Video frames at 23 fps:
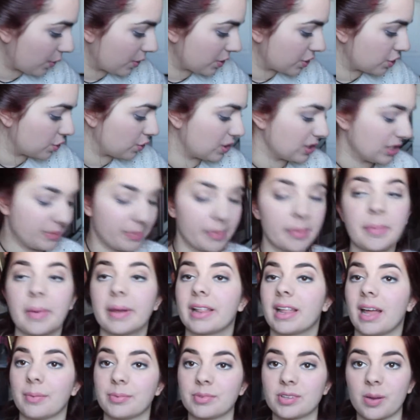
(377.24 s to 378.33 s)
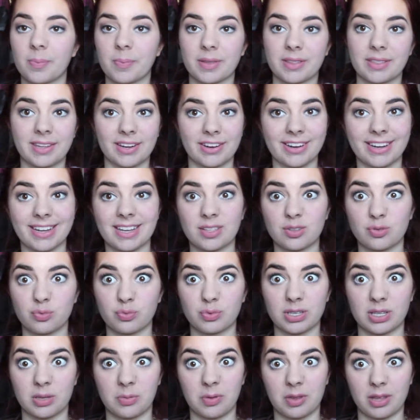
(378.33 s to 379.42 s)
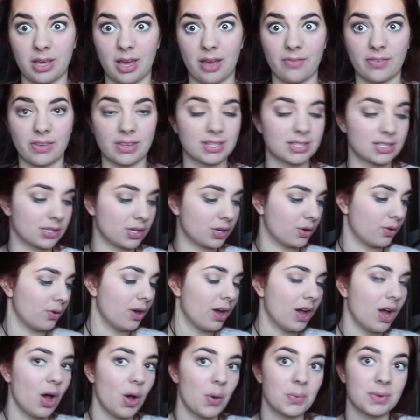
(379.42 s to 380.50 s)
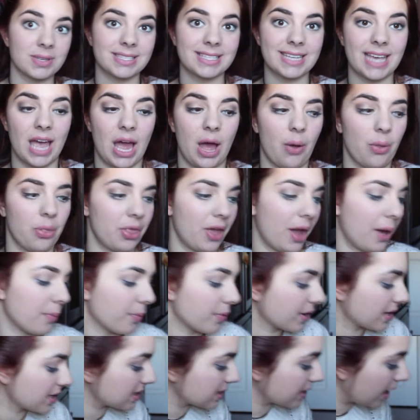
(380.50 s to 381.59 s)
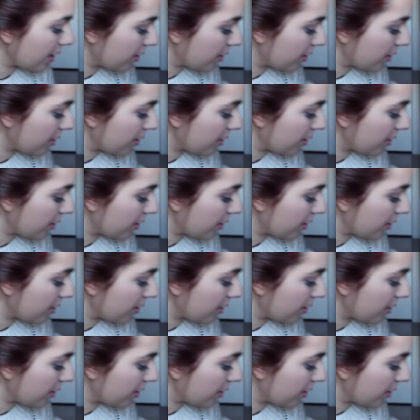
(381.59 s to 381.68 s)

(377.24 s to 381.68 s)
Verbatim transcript: though as soon as I put my laptop in there, it gets really, really heavy. So we'll see how that works